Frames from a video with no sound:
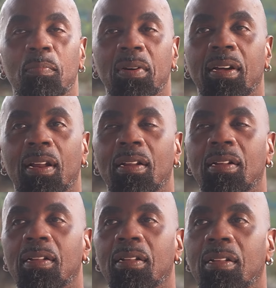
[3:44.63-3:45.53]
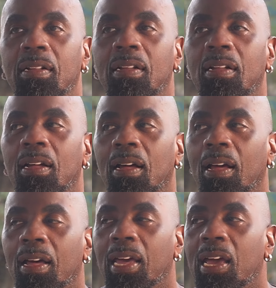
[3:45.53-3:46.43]
but
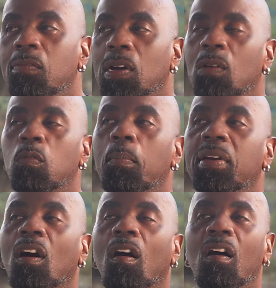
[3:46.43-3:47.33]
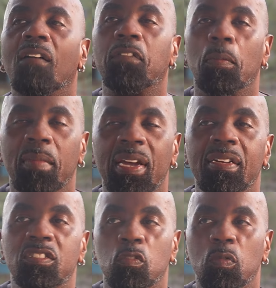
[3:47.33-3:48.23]
it it would be hard for me
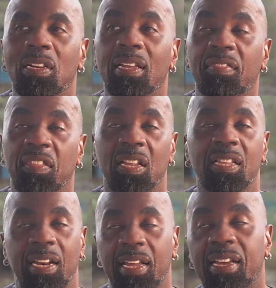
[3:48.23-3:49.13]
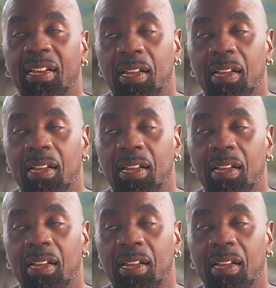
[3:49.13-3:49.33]
to really think that he